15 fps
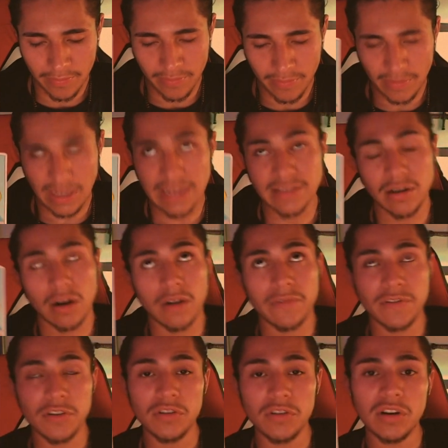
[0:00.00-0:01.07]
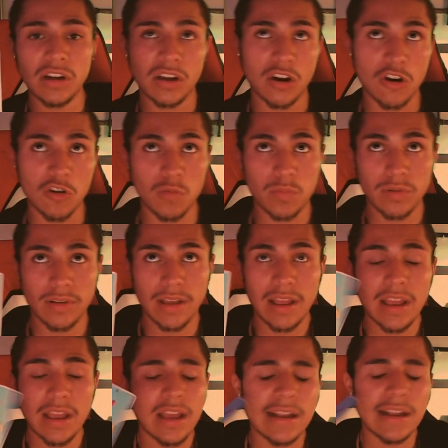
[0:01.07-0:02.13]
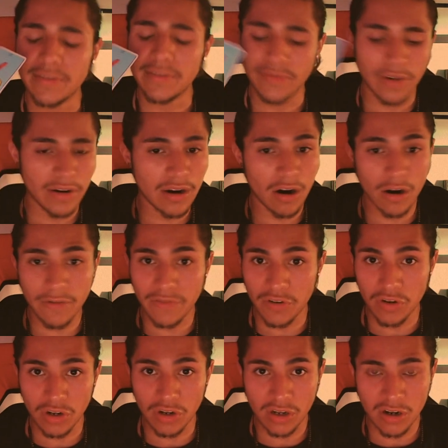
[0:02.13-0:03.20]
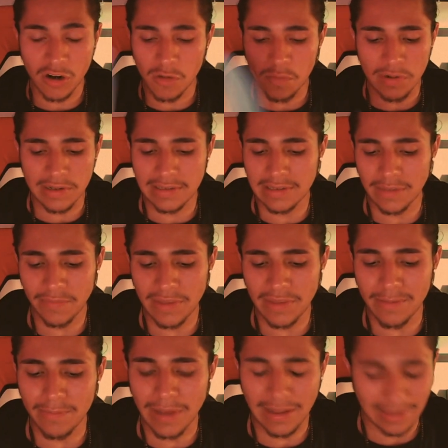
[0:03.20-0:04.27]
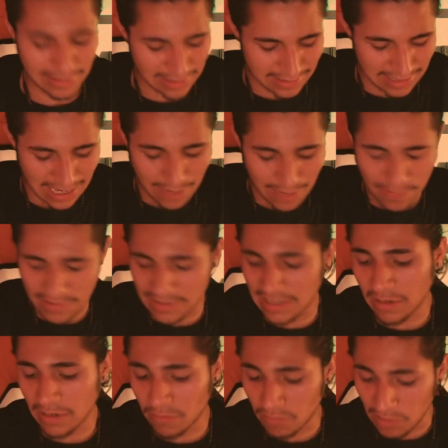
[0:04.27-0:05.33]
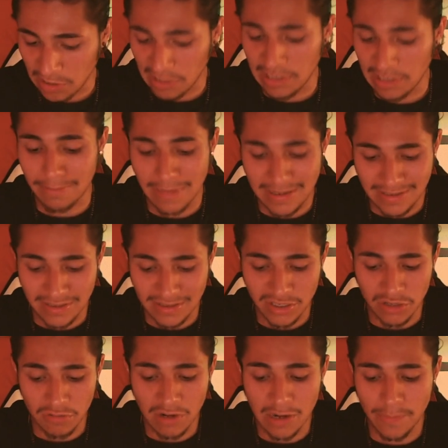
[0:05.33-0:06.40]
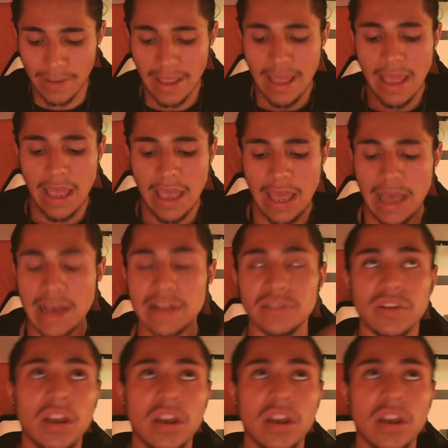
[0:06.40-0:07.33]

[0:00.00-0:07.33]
It's hard for you to cope. It's very hard for you to cope when something bad like this happens. Like, it really messes you up. And